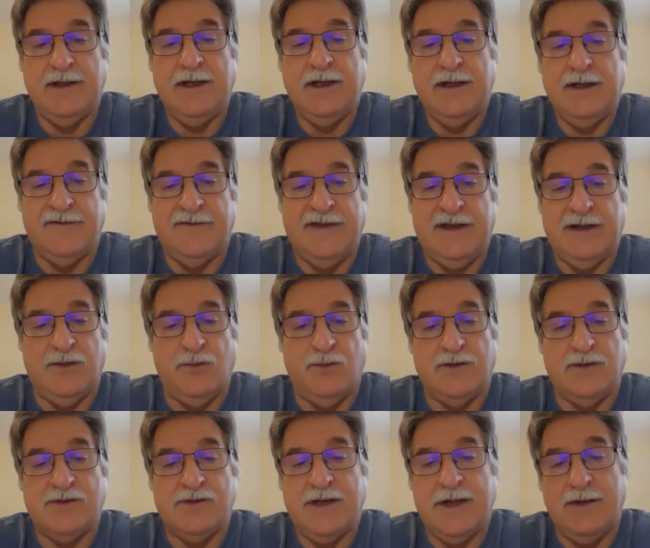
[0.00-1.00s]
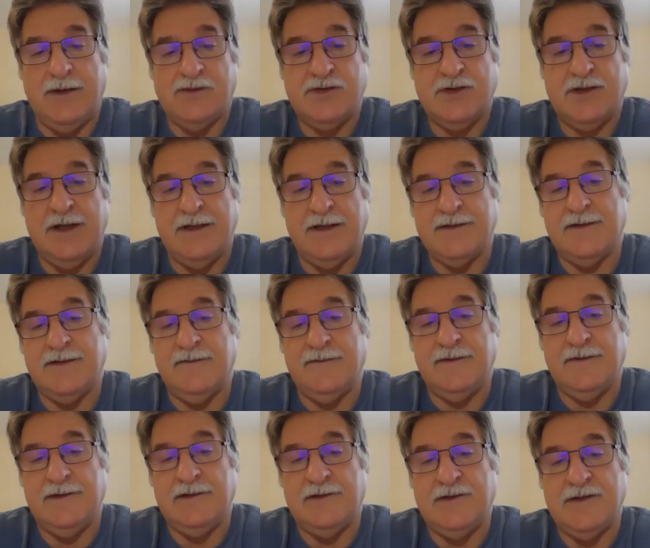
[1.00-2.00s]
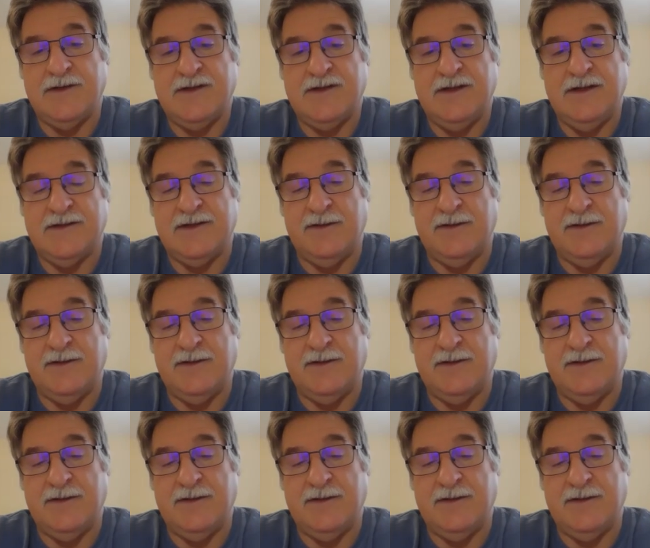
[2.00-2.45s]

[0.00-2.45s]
if in a will challenge case of the deceased,